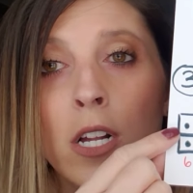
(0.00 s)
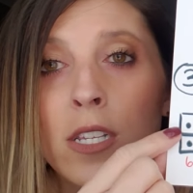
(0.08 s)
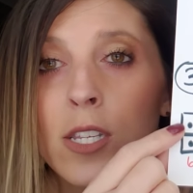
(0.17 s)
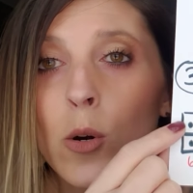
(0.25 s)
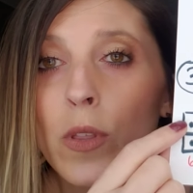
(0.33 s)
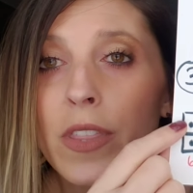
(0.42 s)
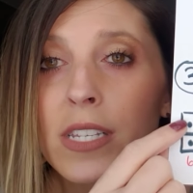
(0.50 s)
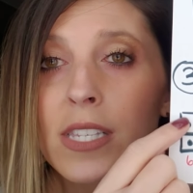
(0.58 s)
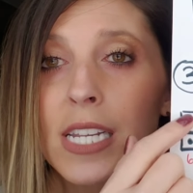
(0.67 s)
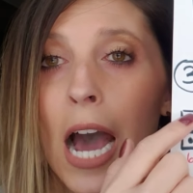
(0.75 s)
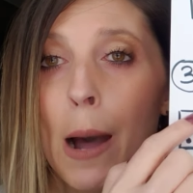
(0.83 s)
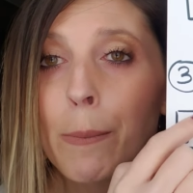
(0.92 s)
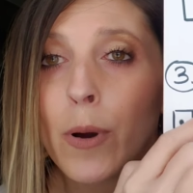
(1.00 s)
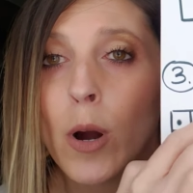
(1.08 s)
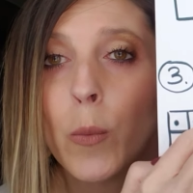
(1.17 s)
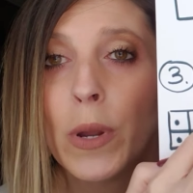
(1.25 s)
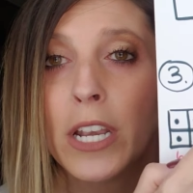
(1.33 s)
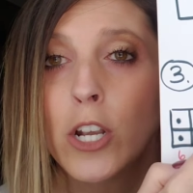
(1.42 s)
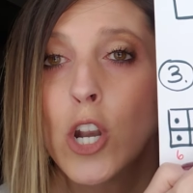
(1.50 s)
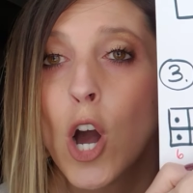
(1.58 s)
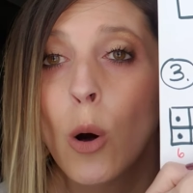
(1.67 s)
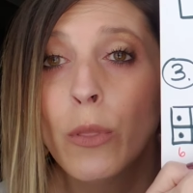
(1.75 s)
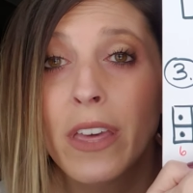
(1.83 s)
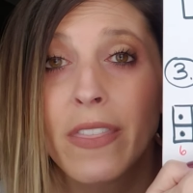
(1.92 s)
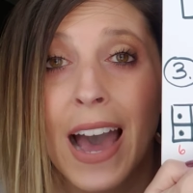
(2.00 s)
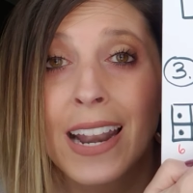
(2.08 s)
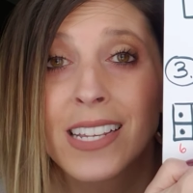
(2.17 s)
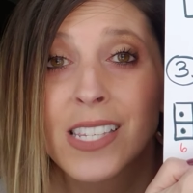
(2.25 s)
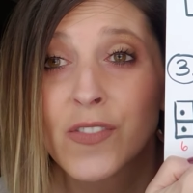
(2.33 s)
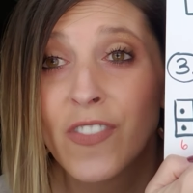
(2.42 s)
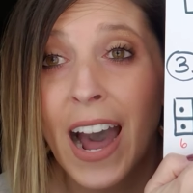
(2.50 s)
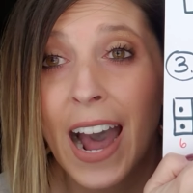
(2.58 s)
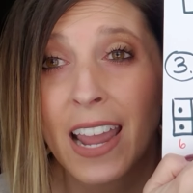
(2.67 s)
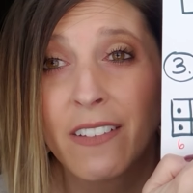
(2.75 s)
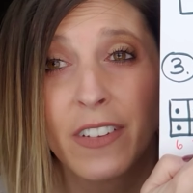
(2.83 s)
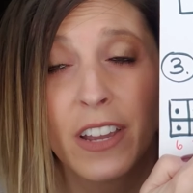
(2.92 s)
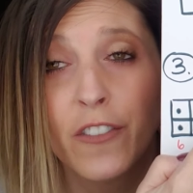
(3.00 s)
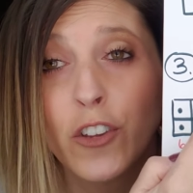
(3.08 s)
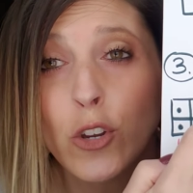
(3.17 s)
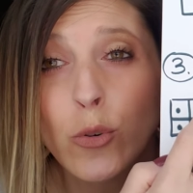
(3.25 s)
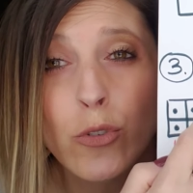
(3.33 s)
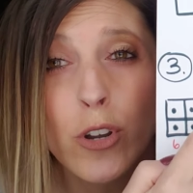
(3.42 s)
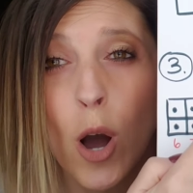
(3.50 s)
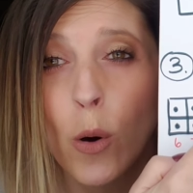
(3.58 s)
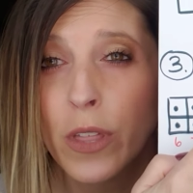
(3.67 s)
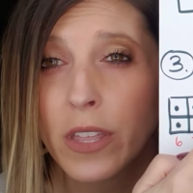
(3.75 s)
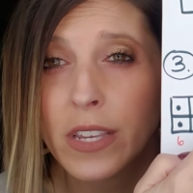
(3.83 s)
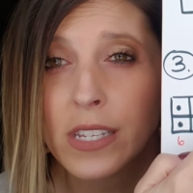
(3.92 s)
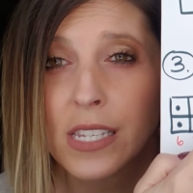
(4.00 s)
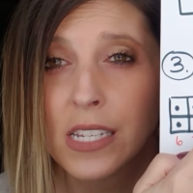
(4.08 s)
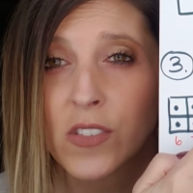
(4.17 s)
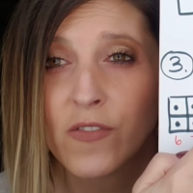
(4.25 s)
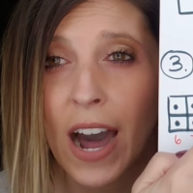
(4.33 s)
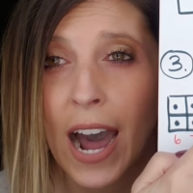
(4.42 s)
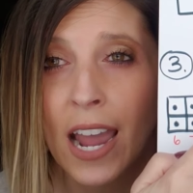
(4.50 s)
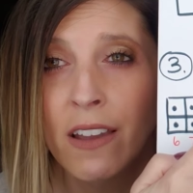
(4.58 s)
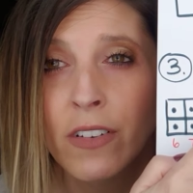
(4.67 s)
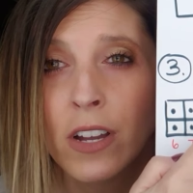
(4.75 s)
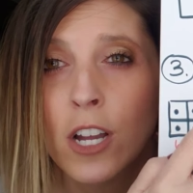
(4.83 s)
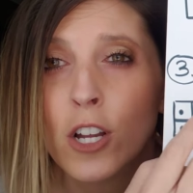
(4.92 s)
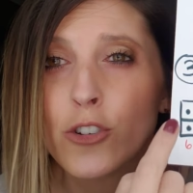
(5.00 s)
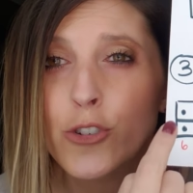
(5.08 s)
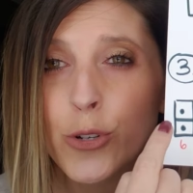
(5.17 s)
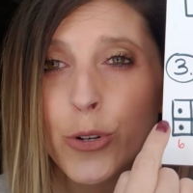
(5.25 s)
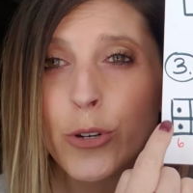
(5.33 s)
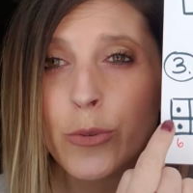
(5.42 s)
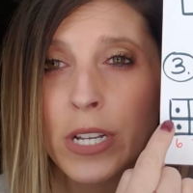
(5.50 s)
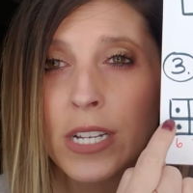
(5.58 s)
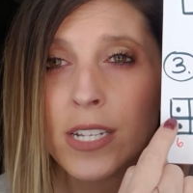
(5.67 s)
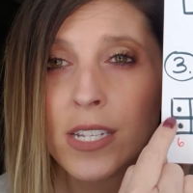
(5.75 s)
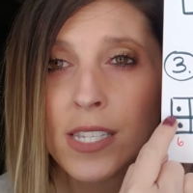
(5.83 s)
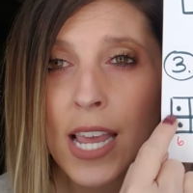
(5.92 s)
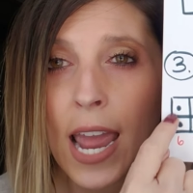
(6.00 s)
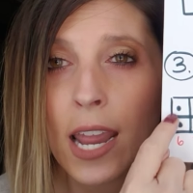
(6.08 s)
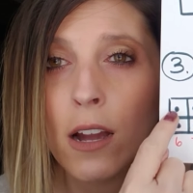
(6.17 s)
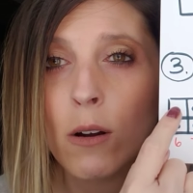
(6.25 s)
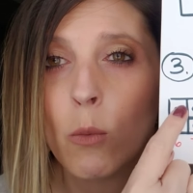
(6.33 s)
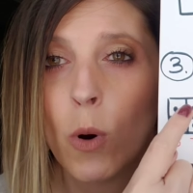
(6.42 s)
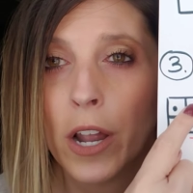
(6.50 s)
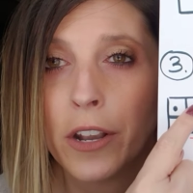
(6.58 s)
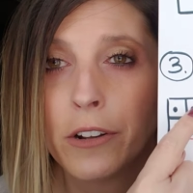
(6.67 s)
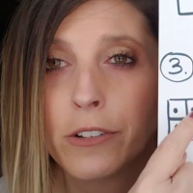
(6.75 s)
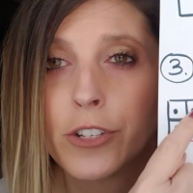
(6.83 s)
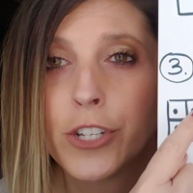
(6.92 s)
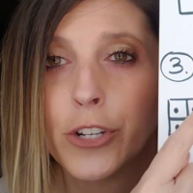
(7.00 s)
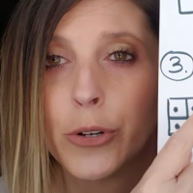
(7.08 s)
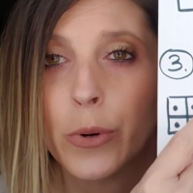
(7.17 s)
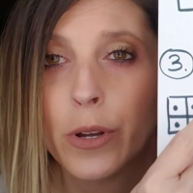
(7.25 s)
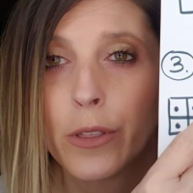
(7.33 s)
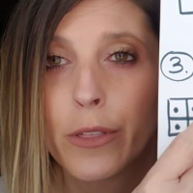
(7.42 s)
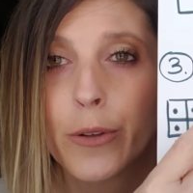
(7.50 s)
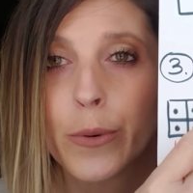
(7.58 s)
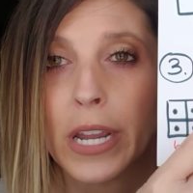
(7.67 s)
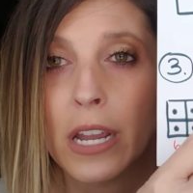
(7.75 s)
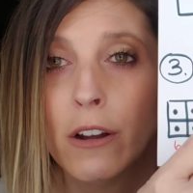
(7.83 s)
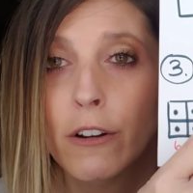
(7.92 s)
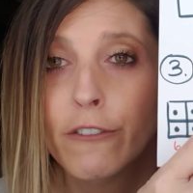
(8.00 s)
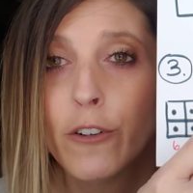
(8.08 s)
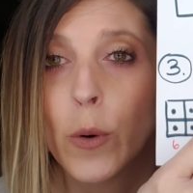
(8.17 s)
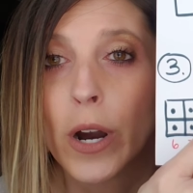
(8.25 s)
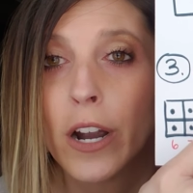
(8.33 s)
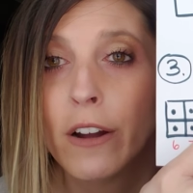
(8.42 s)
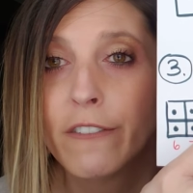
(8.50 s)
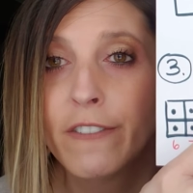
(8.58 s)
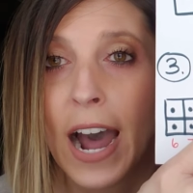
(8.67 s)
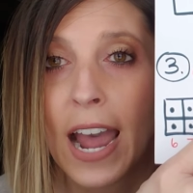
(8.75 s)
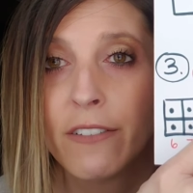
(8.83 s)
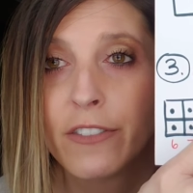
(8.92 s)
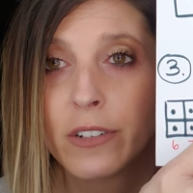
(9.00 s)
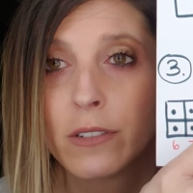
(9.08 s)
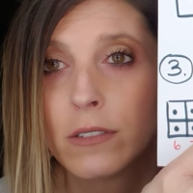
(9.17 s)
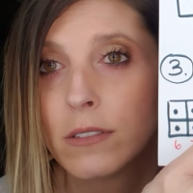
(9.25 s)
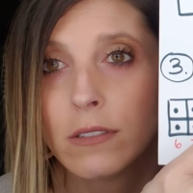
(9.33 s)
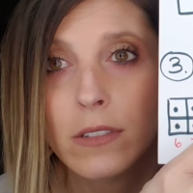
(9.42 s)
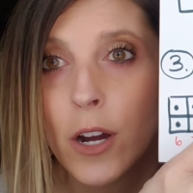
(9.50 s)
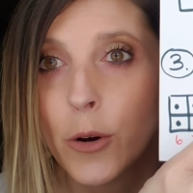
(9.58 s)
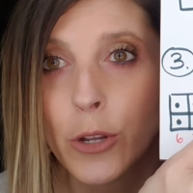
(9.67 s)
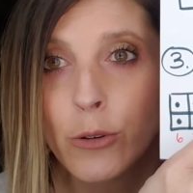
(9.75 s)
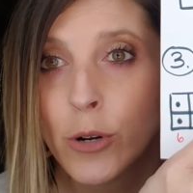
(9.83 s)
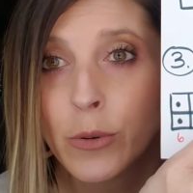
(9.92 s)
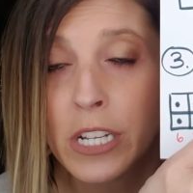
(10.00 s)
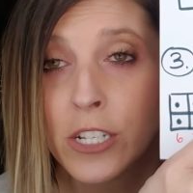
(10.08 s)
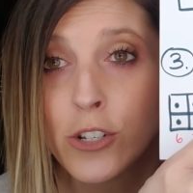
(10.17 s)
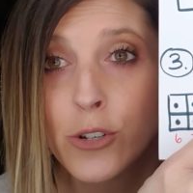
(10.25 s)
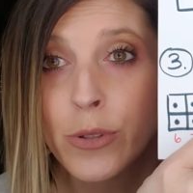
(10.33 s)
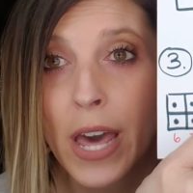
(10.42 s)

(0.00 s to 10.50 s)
So this top row, we know that that is 5. If you know that this is 5, do you need to say 1, 2, 3, 4, 5? No, you don't need to do